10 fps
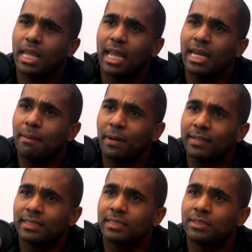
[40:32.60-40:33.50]
any
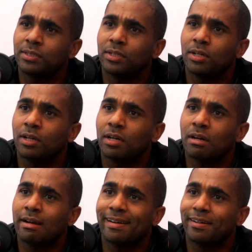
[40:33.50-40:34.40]

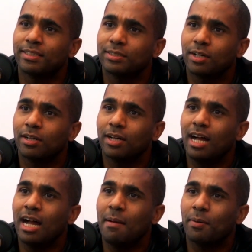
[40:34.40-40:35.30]
practitioner or
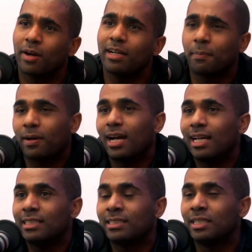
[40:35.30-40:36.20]
startup or enterprise,